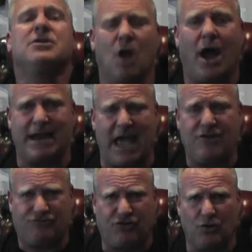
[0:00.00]

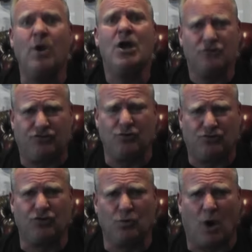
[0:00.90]

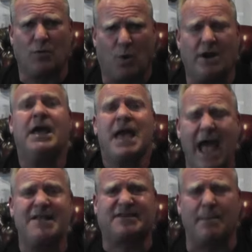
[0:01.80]
800-982-2211.
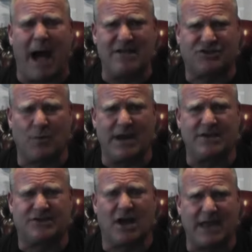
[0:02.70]
It's a monster
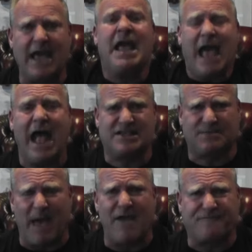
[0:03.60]
winning Sunday. It's
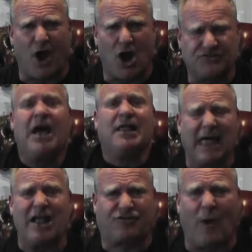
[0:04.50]
May 1st.
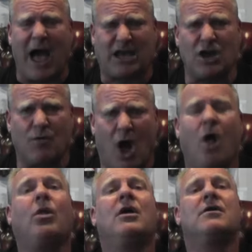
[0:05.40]
Let's rock and
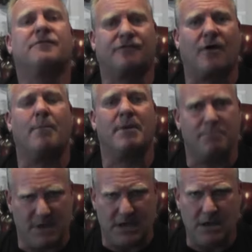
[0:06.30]
roll. From
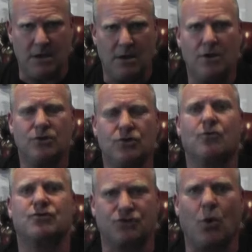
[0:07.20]
me,
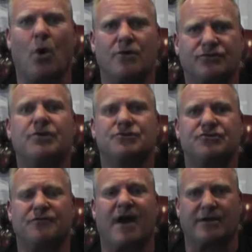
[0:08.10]
your source,
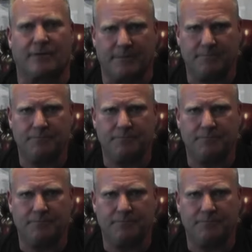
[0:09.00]
Stu Feiner.